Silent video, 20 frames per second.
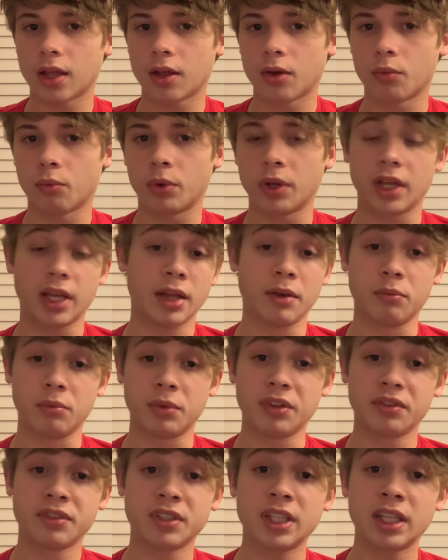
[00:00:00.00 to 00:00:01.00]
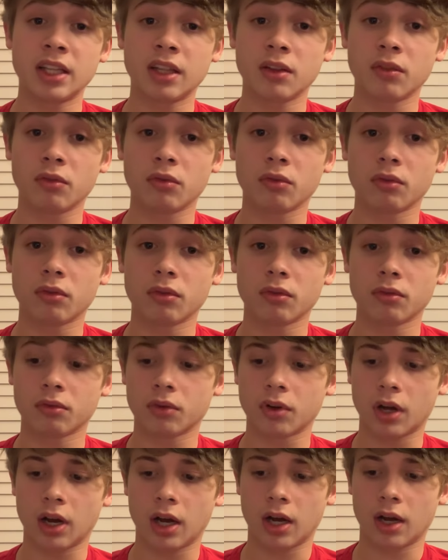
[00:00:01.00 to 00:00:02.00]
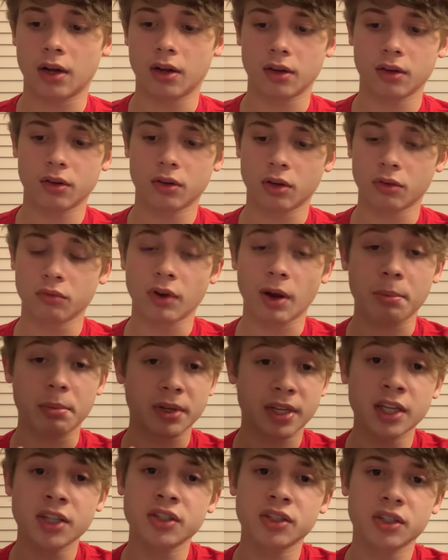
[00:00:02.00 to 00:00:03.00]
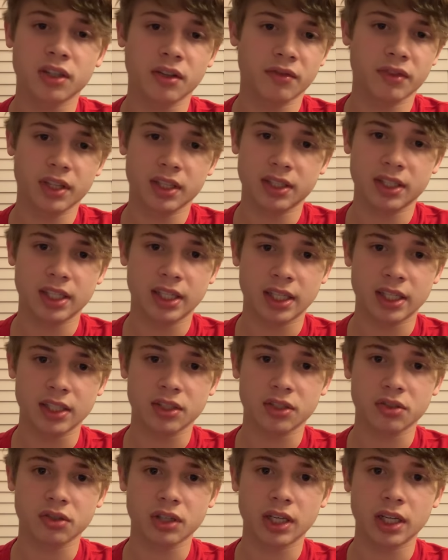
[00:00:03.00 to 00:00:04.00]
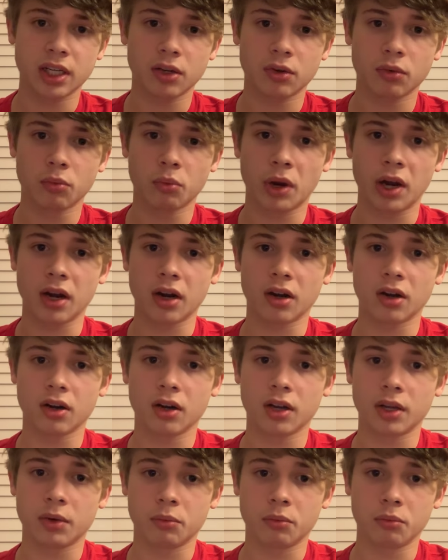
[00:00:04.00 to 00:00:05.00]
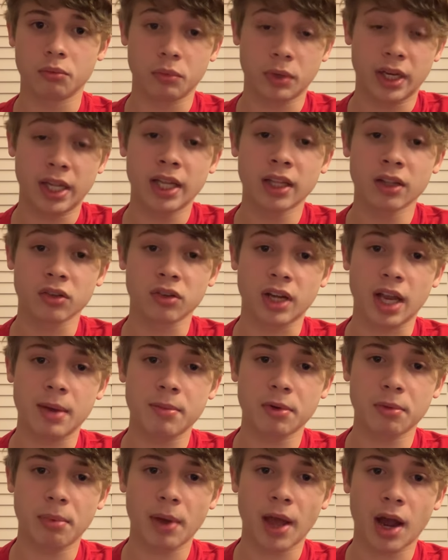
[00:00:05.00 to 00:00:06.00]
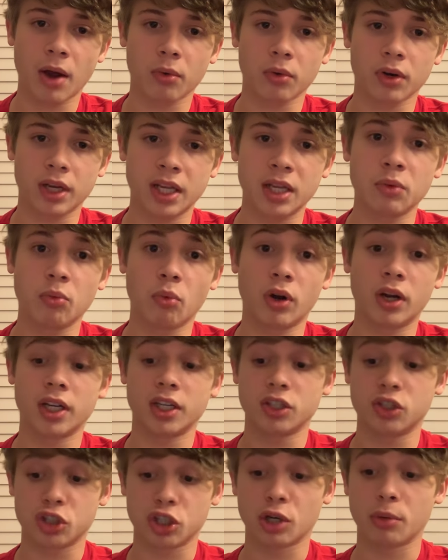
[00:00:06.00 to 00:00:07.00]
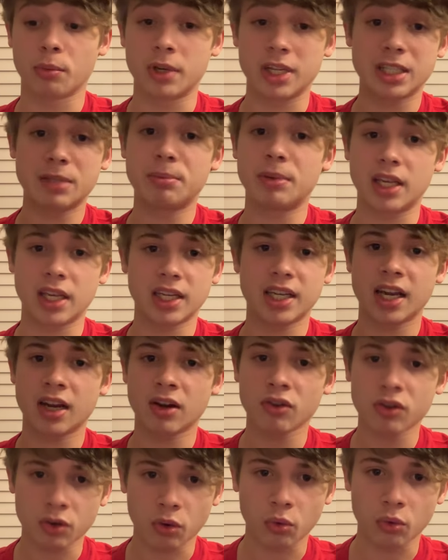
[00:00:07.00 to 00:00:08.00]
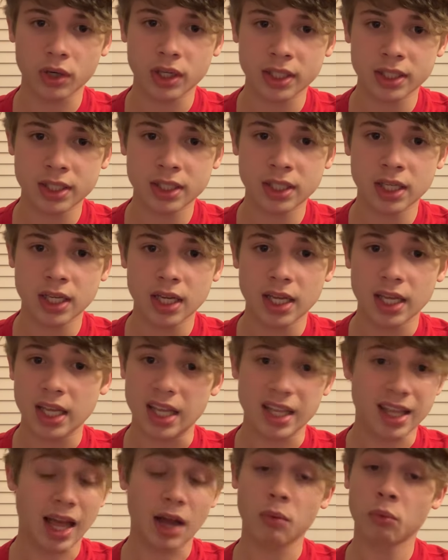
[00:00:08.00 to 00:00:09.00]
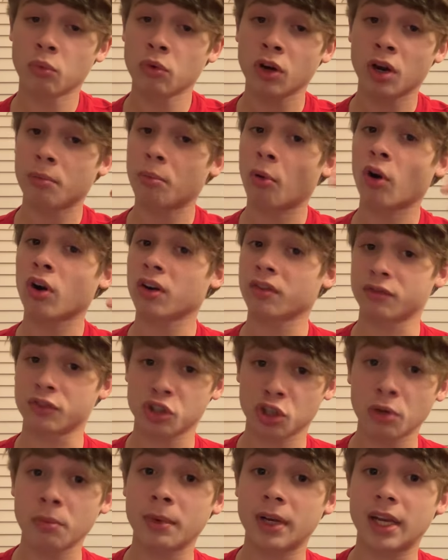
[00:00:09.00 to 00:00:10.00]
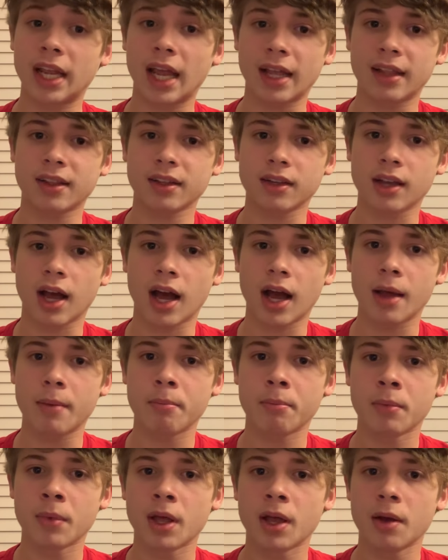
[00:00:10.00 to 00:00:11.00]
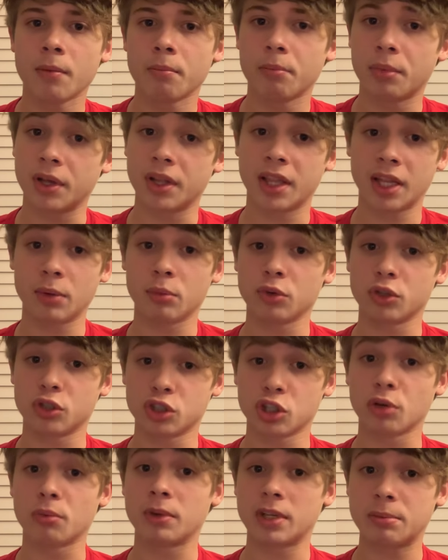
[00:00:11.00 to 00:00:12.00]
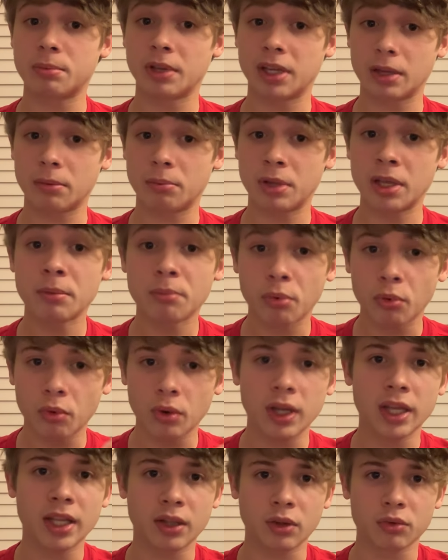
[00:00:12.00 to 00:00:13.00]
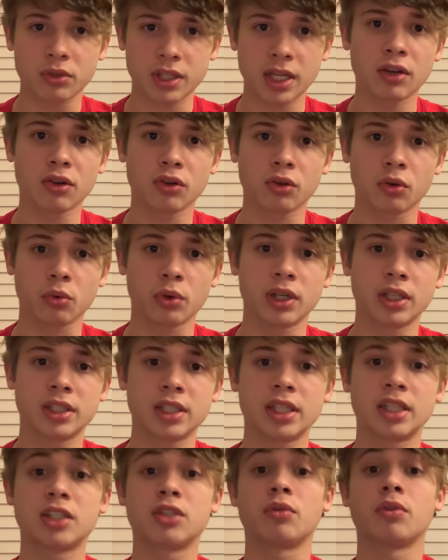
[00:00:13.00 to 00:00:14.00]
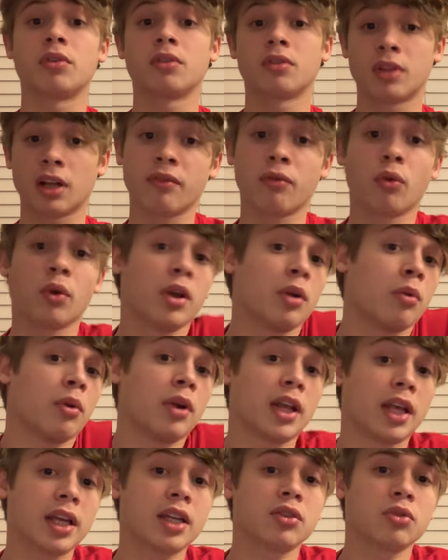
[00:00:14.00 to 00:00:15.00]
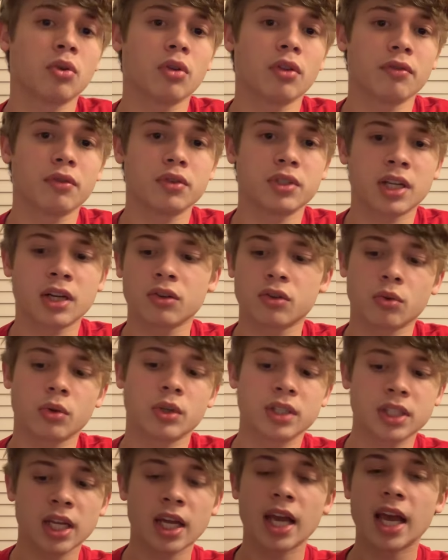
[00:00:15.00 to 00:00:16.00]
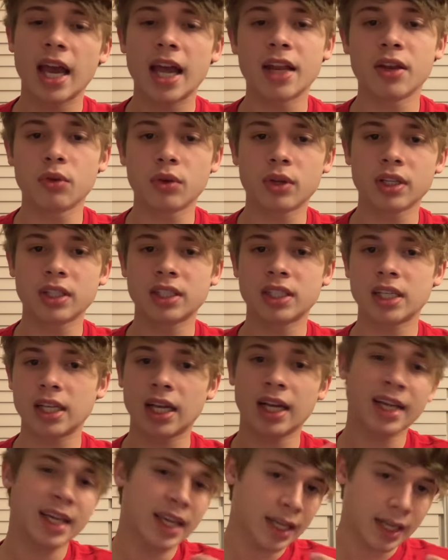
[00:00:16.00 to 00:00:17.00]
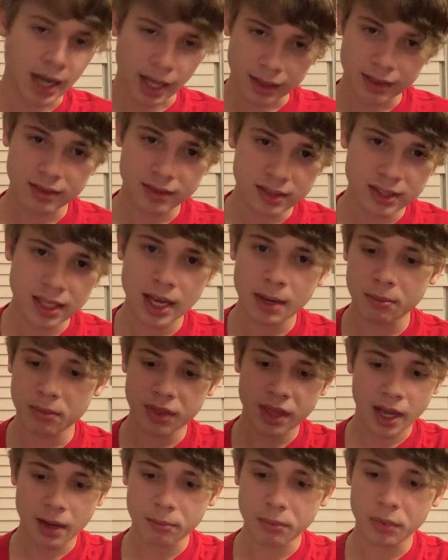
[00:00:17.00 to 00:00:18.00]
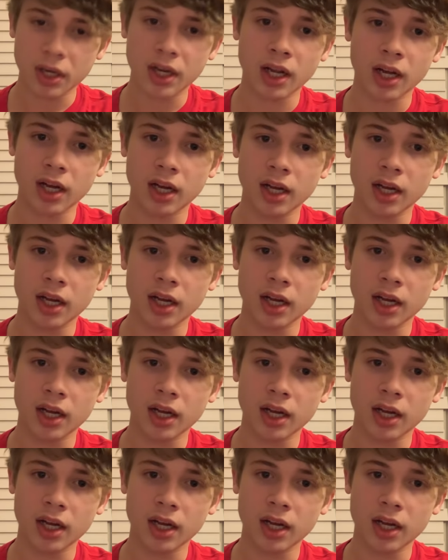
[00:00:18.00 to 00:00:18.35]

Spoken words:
we've seen a repetition of this in history, where when Hitler came to power, he wanted German-speaking territories that weren't a part of Germany at the time, but they were German-speaking people in those territories, and so therefore he wanted control of those territories. And you can see, again, not the same thing, but